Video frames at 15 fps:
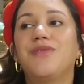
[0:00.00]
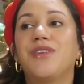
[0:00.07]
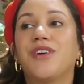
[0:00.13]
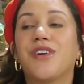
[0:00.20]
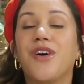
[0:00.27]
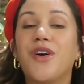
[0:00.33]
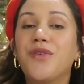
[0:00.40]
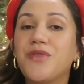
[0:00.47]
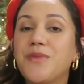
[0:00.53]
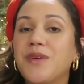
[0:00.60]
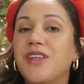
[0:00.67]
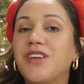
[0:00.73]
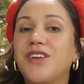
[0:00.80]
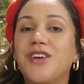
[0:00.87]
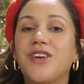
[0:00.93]
if you're at all
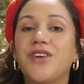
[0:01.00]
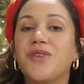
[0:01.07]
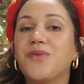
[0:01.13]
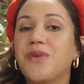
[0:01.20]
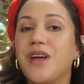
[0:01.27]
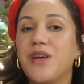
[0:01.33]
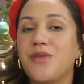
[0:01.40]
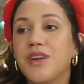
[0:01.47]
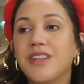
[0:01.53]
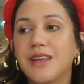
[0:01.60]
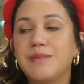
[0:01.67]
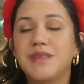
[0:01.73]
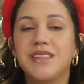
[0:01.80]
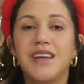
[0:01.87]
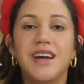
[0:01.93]
familiar with
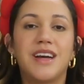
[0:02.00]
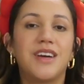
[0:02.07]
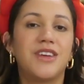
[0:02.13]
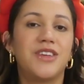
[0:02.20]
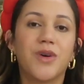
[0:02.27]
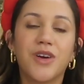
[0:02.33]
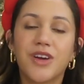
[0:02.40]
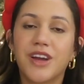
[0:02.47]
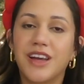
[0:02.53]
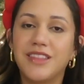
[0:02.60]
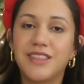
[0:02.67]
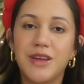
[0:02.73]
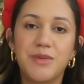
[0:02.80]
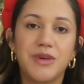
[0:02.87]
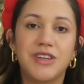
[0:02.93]
preeclampsia, work in
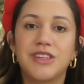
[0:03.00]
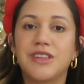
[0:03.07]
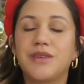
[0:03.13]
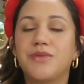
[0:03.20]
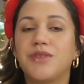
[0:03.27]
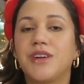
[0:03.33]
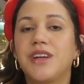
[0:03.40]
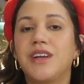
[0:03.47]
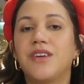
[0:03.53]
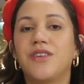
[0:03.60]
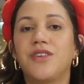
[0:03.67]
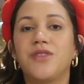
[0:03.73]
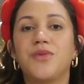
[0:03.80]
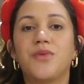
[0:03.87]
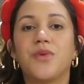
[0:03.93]
labor and delivery, or
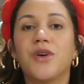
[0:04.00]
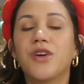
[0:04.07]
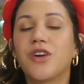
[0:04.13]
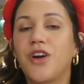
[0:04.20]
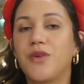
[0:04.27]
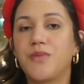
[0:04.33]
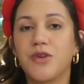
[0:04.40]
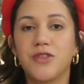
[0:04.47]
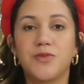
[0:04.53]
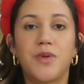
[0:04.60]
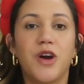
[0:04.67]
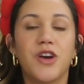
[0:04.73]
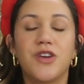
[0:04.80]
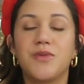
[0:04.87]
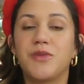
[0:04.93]
you work on
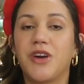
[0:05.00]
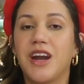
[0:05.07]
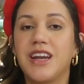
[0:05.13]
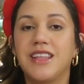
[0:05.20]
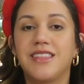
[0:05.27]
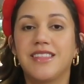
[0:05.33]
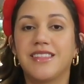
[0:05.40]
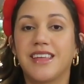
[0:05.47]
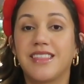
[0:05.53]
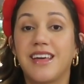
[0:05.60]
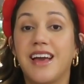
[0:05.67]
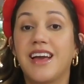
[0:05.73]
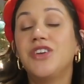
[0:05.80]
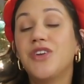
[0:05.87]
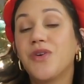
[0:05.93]
postpartum or anything like
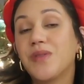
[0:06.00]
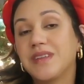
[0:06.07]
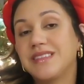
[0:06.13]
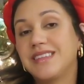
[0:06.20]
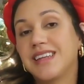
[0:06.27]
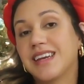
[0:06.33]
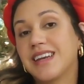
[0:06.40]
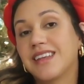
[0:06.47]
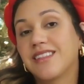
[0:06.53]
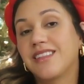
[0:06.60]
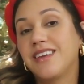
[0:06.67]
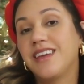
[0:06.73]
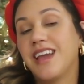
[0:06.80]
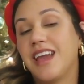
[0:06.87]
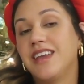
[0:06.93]
that, you know that's
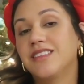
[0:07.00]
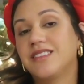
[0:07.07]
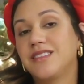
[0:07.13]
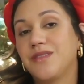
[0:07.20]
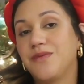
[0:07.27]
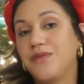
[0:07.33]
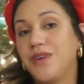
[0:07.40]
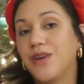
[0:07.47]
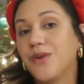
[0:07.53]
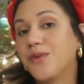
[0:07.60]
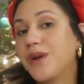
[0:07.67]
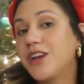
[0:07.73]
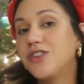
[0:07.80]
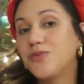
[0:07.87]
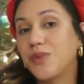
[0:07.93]
technically a severe
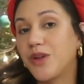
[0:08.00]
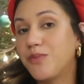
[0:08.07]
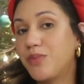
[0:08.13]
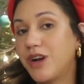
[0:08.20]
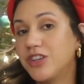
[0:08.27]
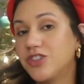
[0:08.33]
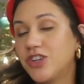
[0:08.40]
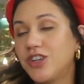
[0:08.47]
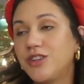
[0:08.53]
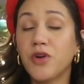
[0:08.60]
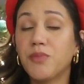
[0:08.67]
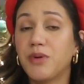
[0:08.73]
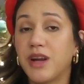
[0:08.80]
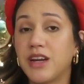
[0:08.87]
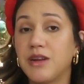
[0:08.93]
range blood pressure for
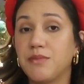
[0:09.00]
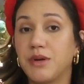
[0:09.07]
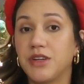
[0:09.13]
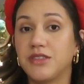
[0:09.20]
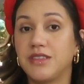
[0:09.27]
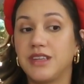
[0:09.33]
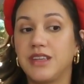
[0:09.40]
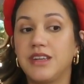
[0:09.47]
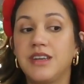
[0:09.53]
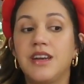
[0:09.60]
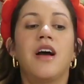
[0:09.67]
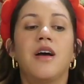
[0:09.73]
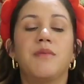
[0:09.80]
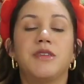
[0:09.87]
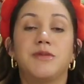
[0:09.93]
a pregnant person,
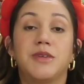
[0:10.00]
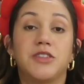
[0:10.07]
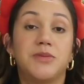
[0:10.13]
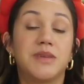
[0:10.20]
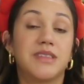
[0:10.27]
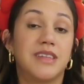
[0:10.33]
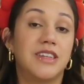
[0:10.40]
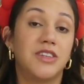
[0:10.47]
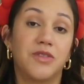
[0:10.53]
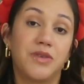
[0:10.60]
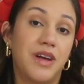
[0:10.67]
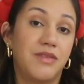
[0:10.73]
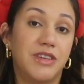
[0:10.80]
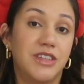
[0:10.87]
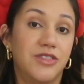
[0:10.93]
especially because I don't
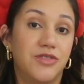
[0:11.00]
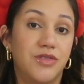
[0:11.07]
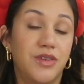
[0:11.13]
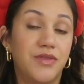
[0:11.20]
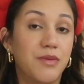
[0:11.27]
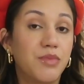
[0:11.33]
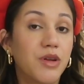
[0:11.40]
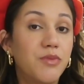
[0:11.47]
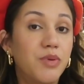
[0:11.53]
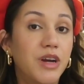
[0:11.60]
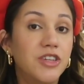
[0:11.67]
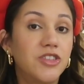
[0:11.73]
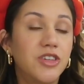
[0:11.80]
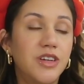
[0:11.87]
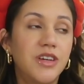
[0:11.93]
have a history of high blood
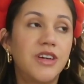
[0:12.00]
pressure.